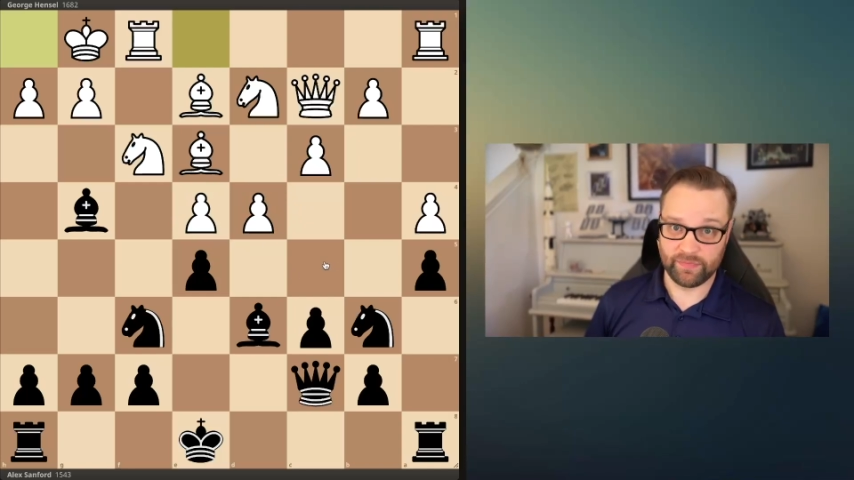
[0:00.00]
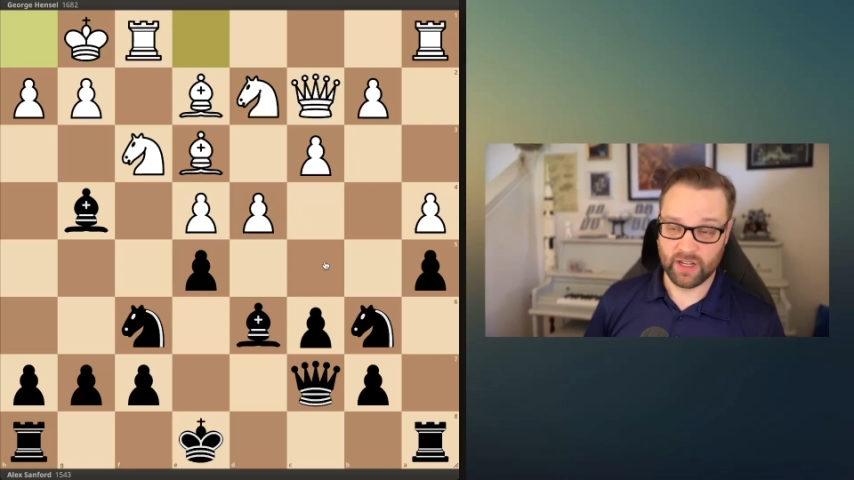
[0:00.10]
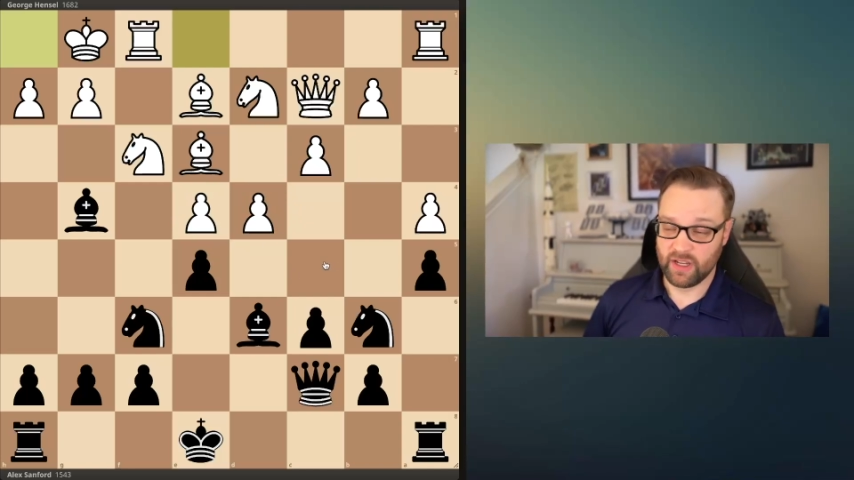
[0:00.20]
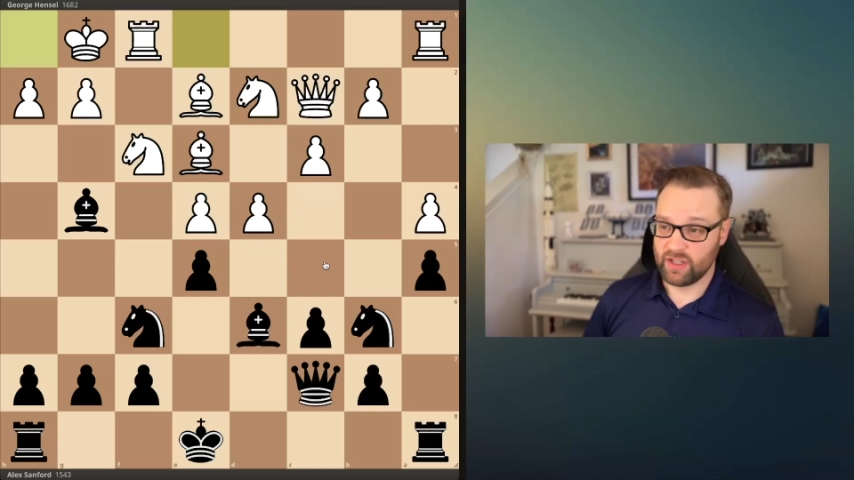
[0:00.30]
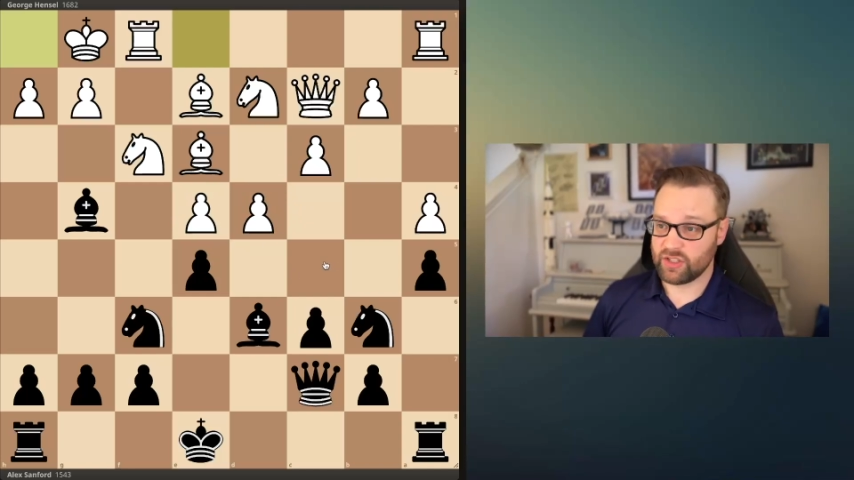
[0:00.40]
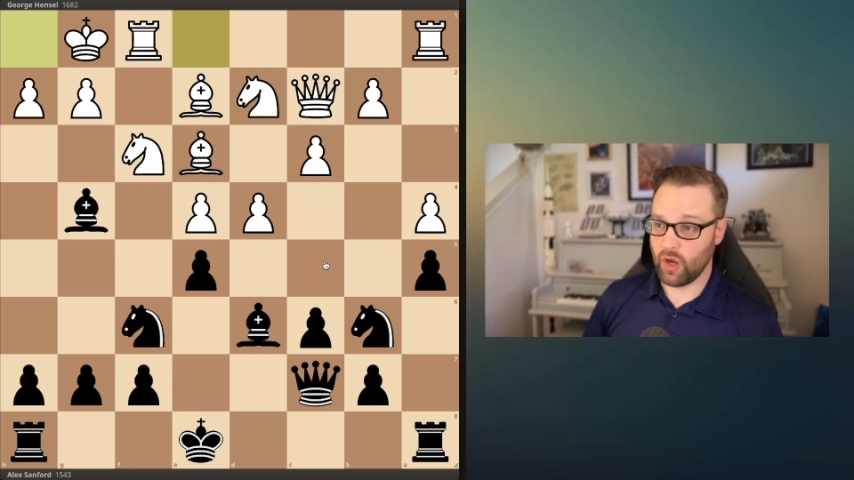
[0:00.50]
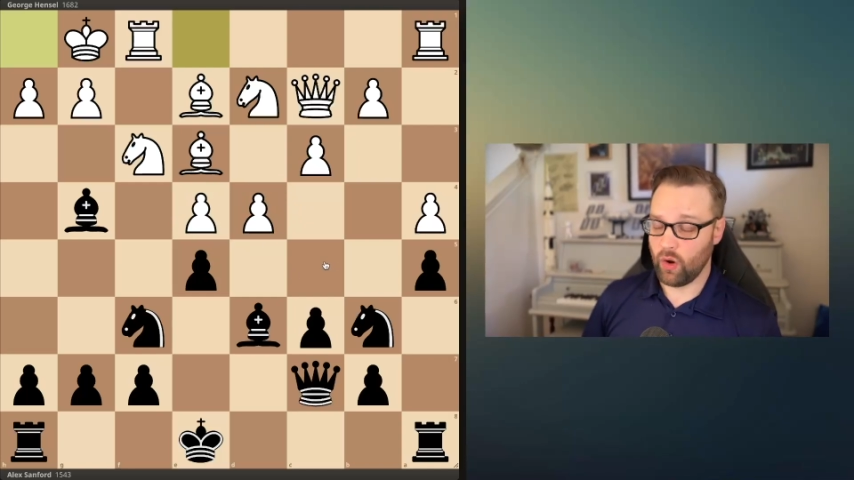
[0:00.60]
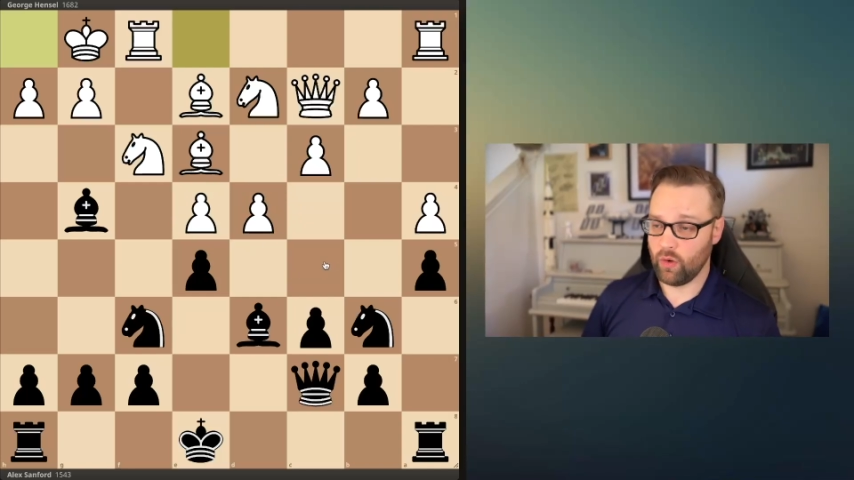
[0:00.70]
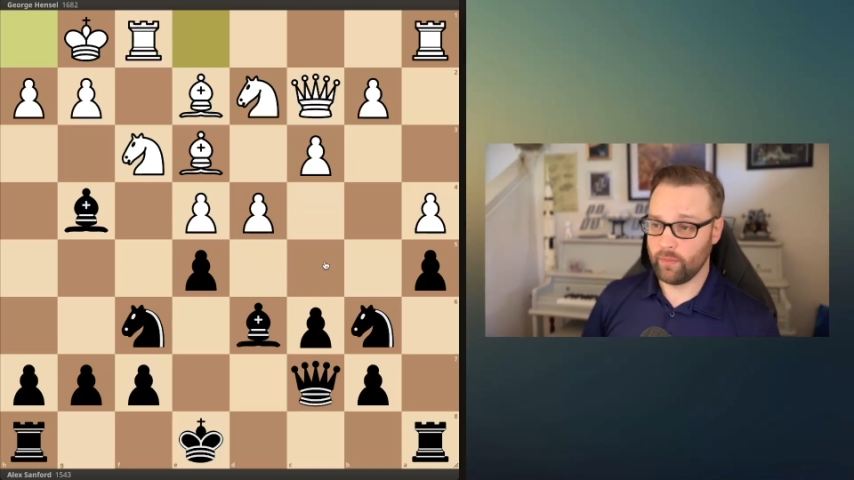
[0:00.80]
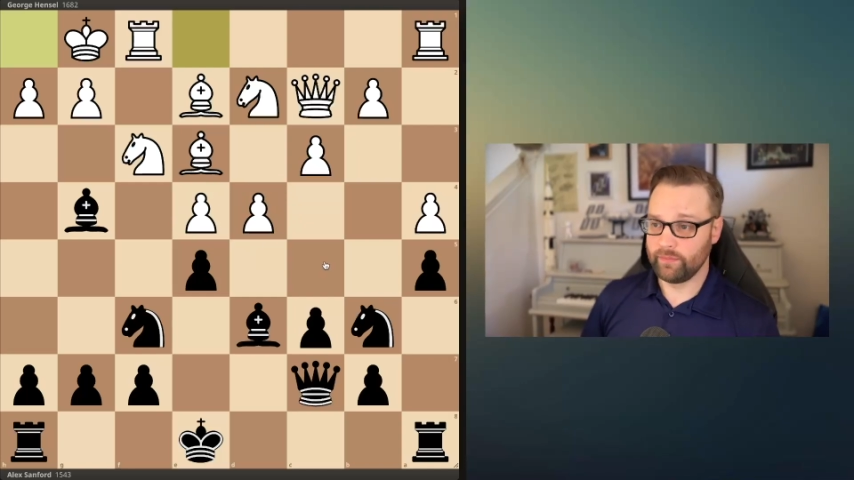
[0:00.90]

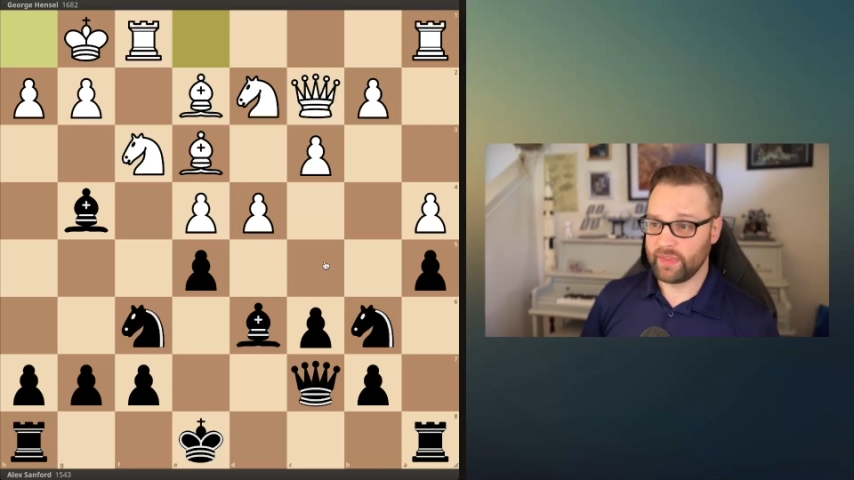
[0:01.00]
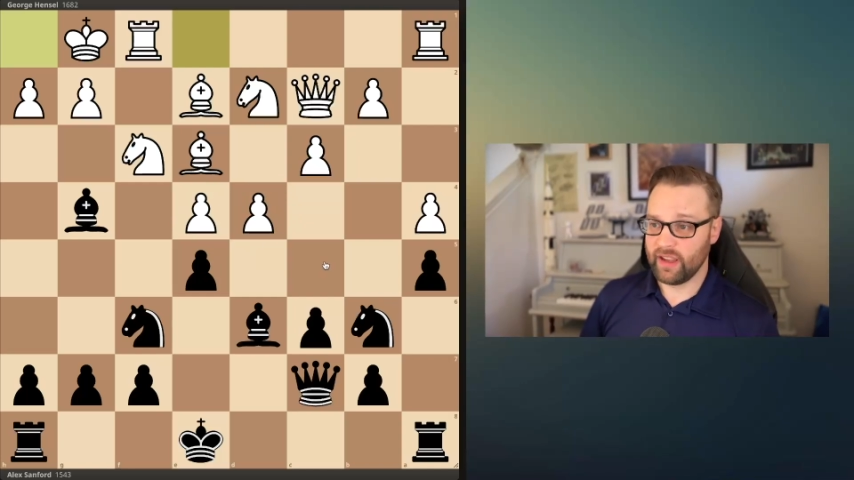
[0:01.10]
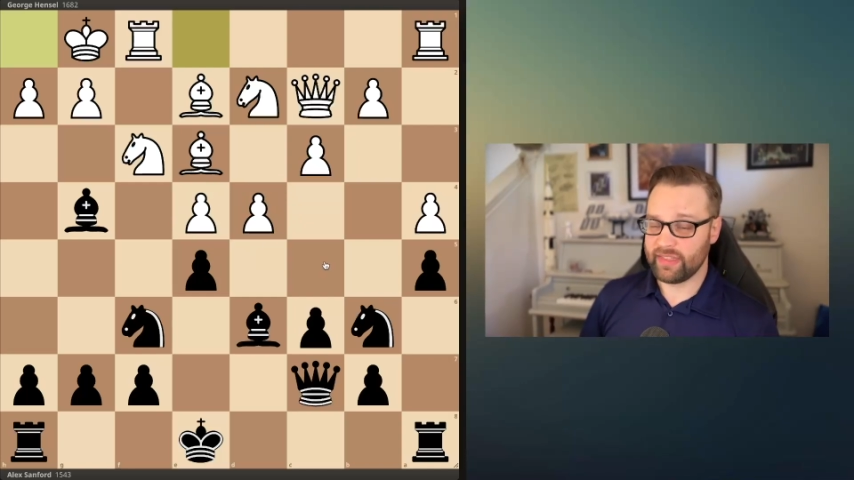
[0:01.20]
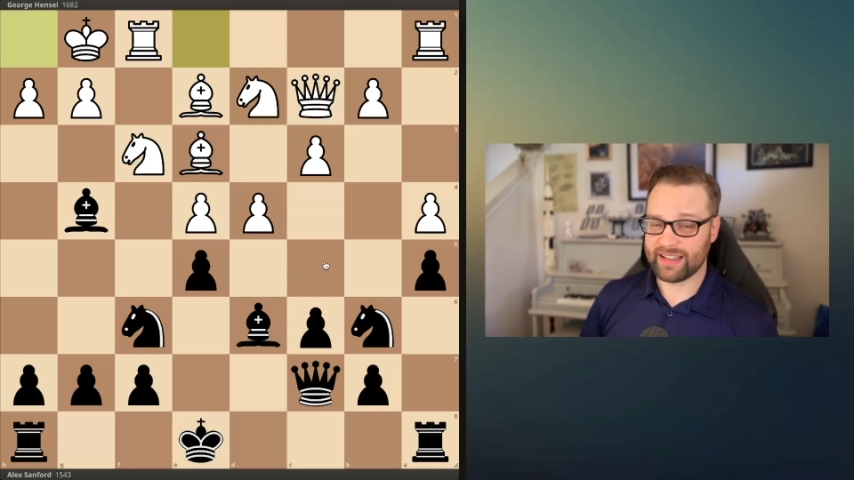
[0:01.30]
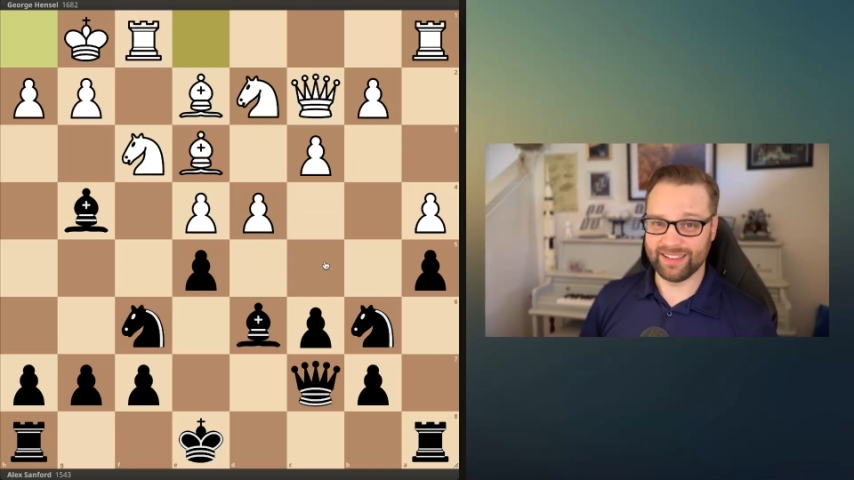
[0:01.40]
So that's a